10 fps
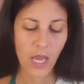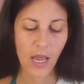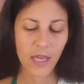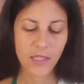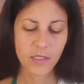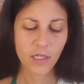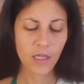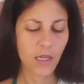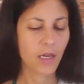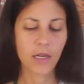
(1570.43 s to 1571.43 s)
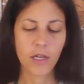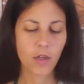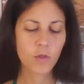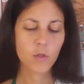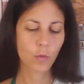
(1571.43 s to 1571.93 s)
I see, and I
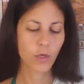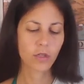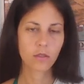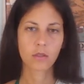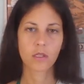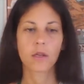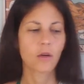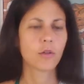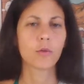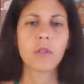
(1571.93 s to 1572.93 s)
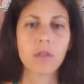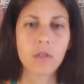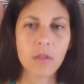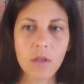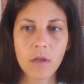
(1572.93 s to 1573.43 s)
know it's weird. But, oh, you want to look
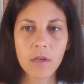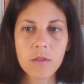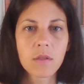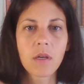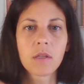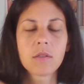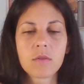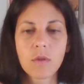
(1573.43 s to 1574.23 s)
at the cards now?